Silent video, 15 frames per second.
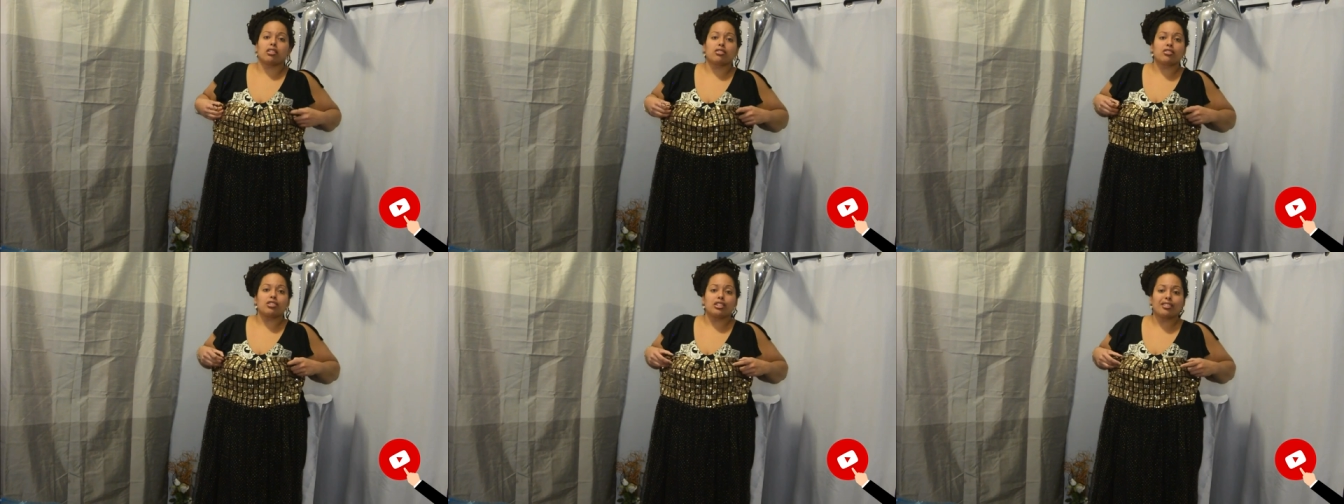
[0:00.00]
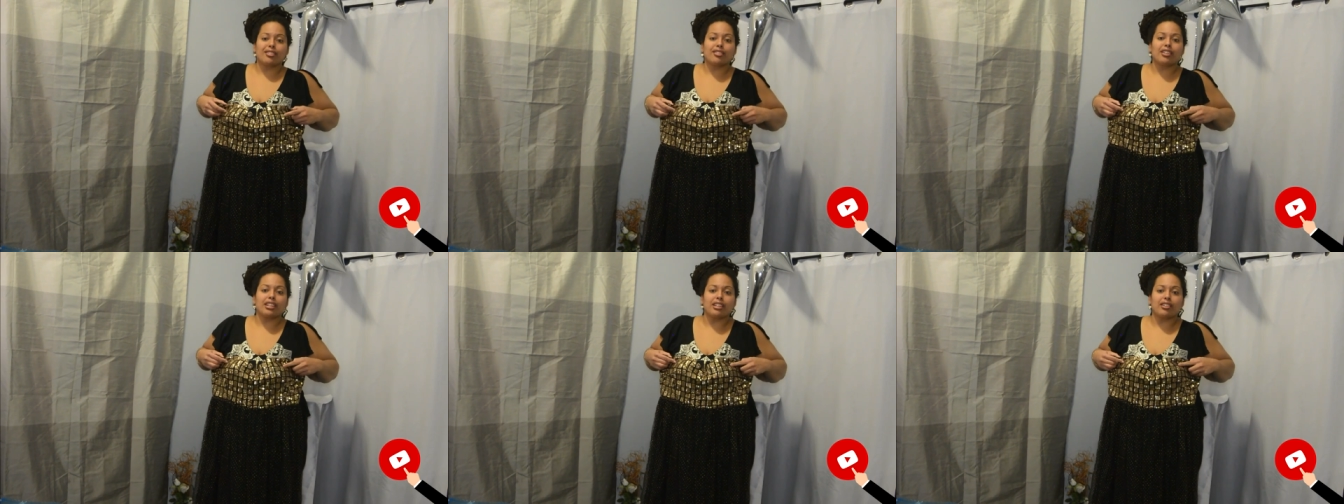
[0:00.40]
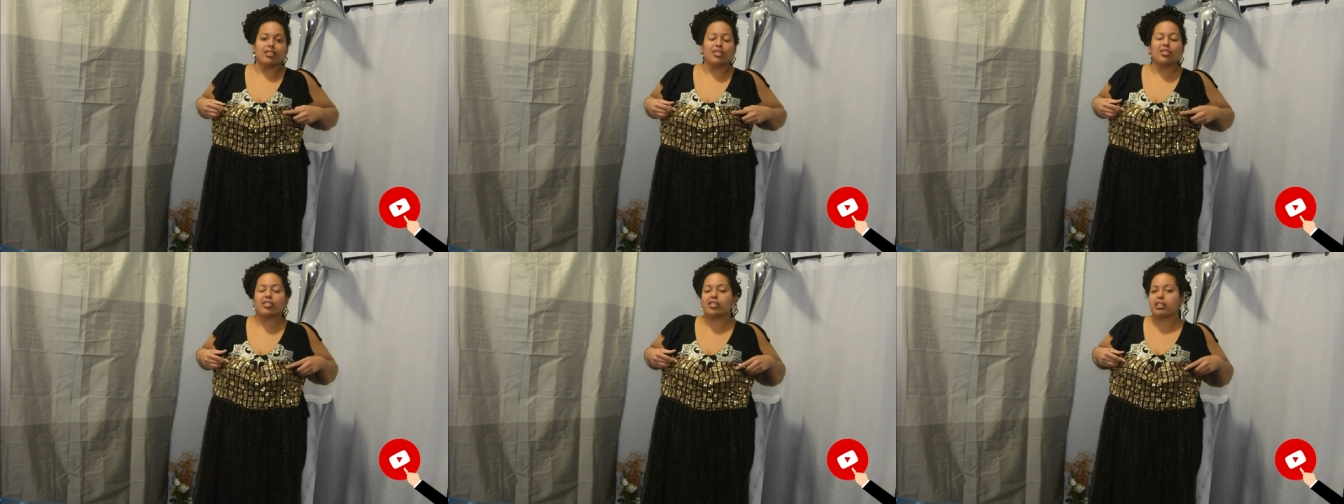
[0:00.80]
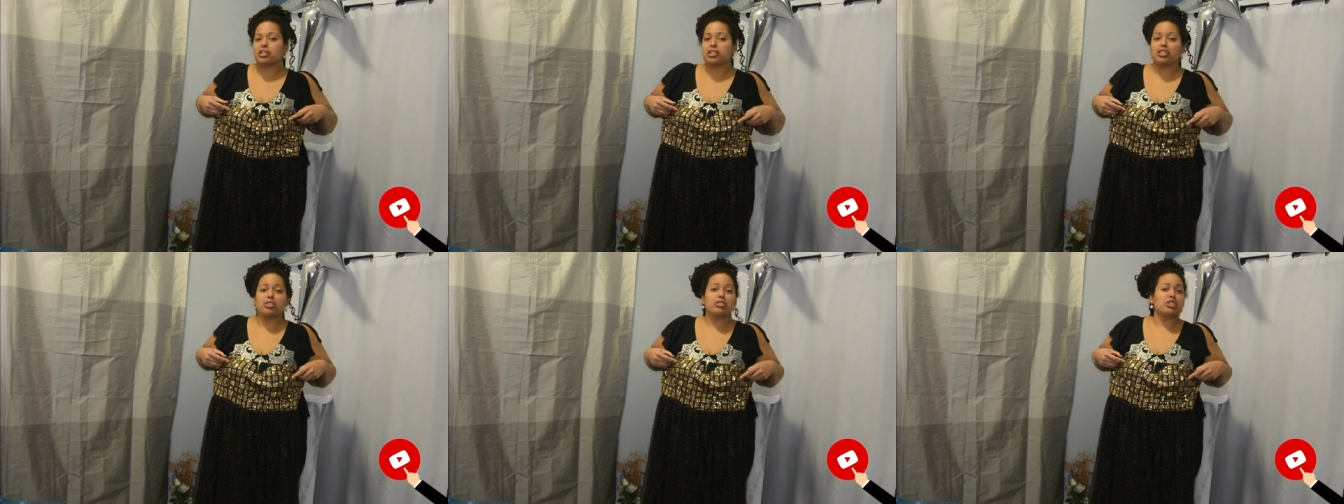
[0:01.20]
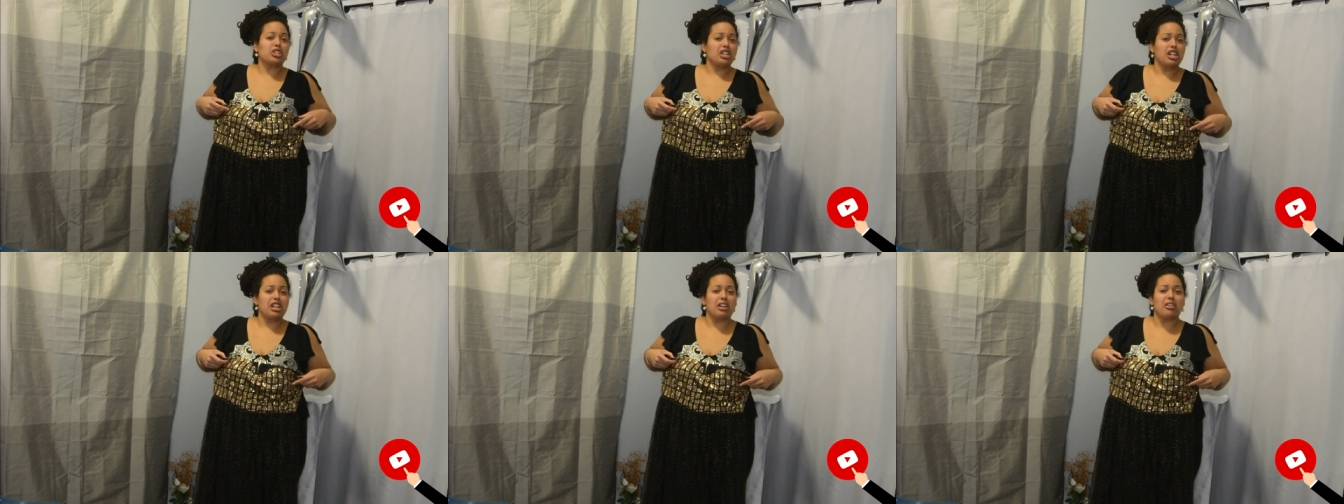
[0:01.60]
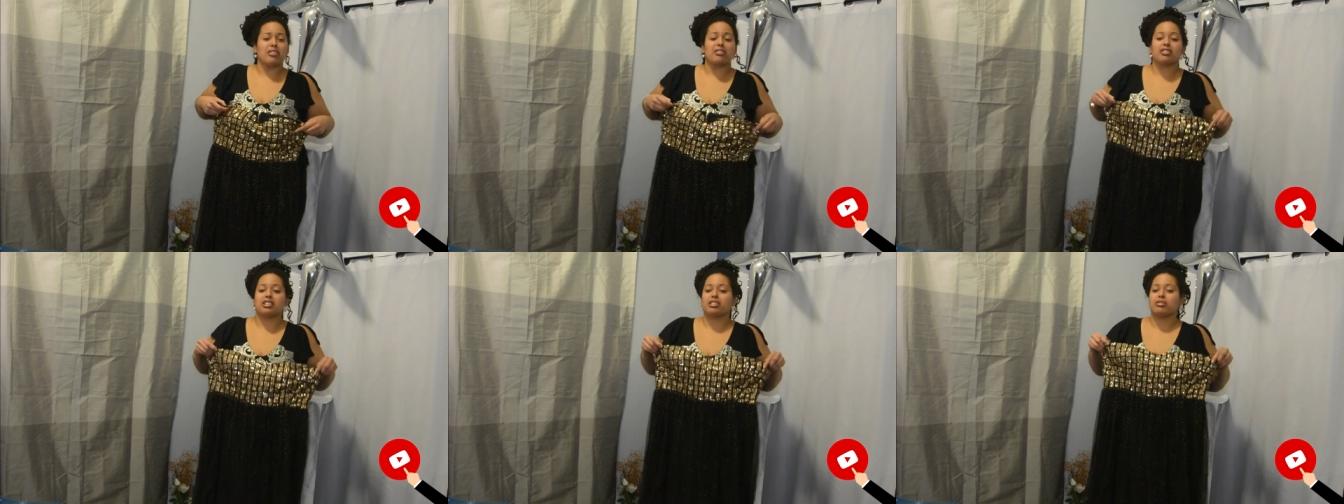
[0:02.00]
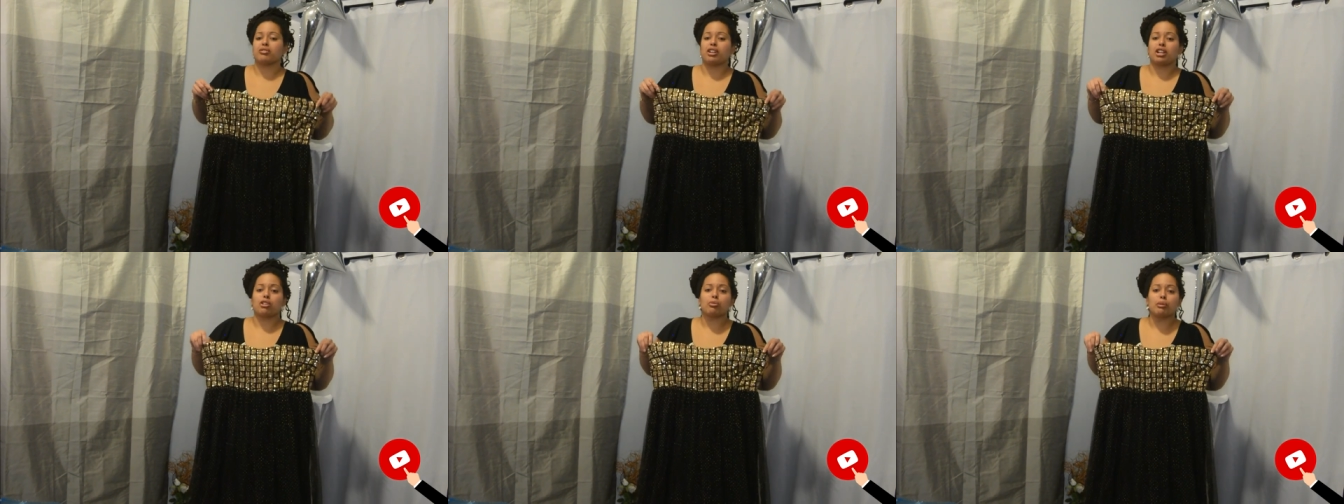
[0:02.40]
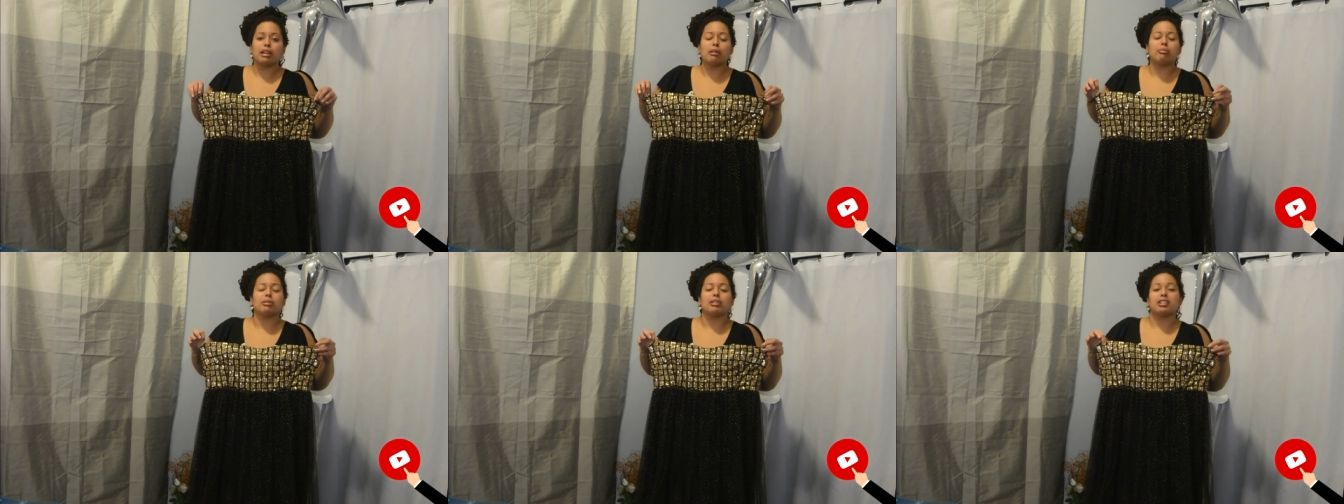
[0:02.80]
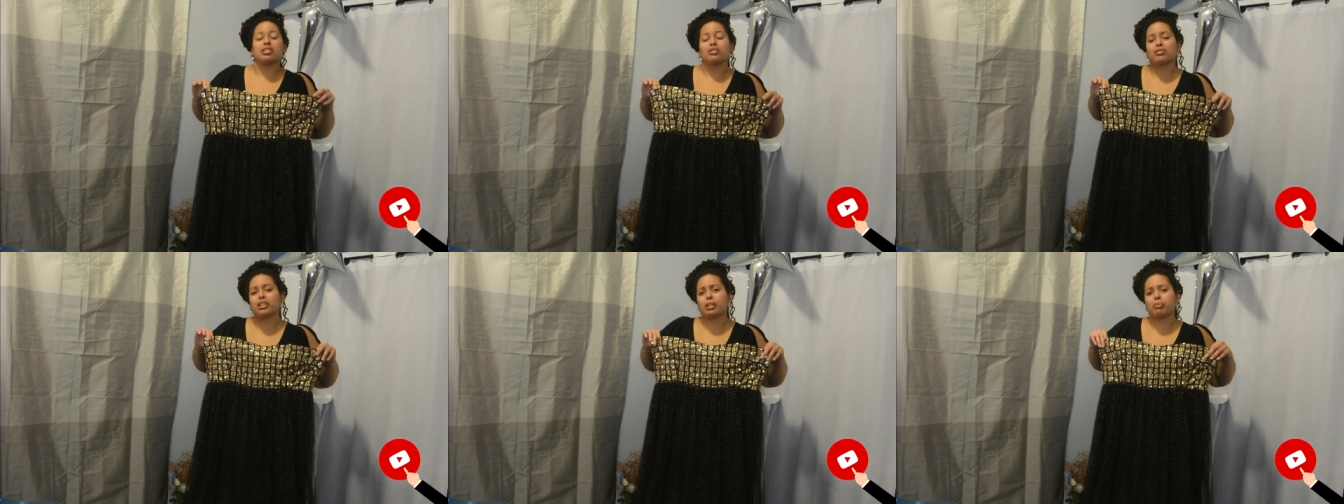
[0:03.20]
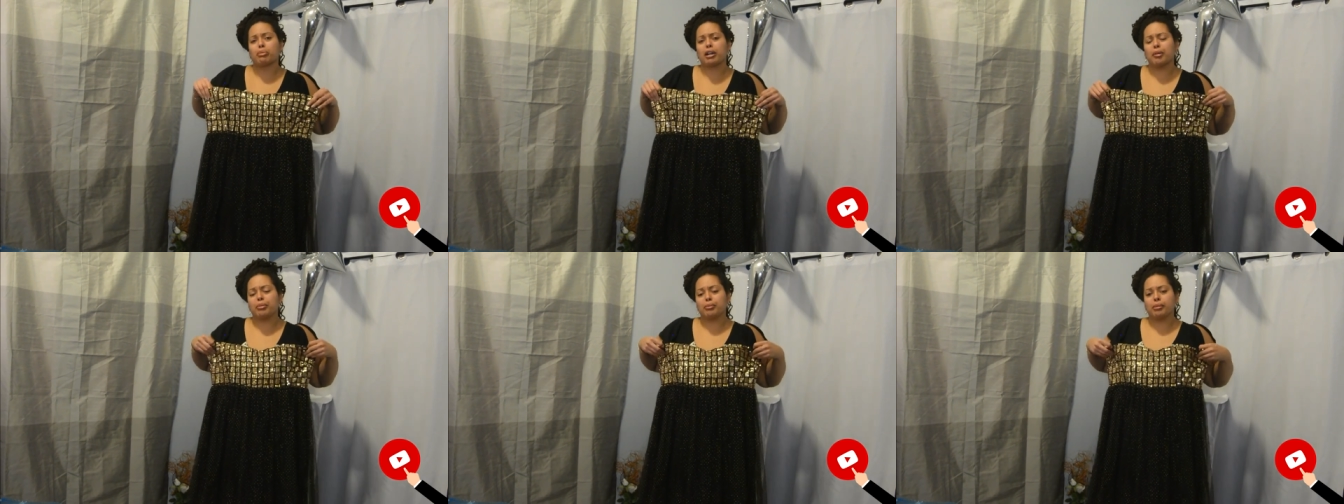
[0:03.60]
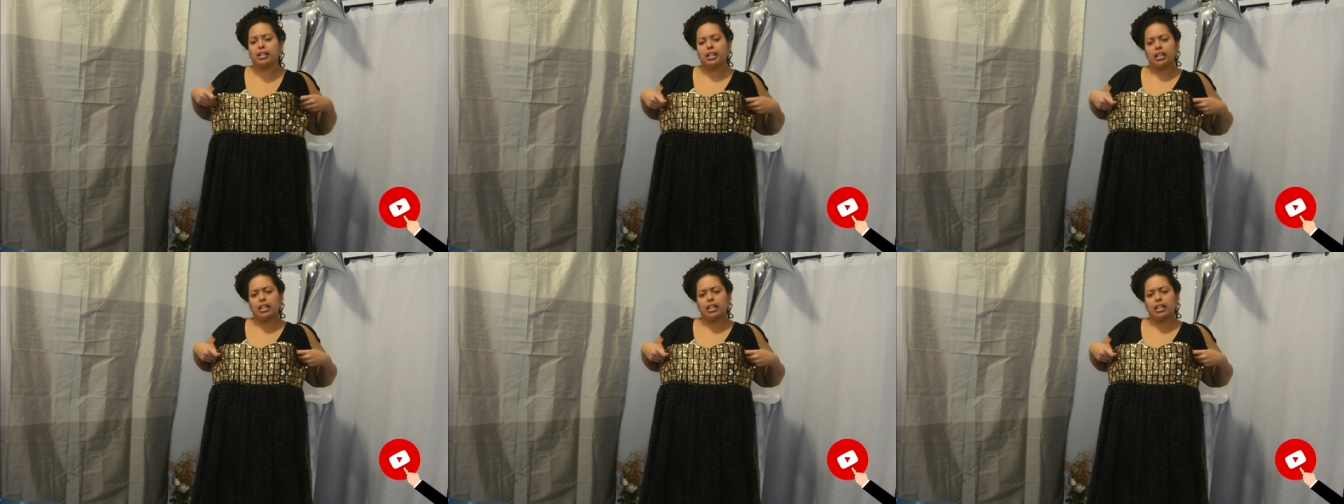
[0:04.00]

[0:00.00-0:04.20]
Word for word: underneath your heel or under your chair, and then you've got a rip, and then you've got a problem.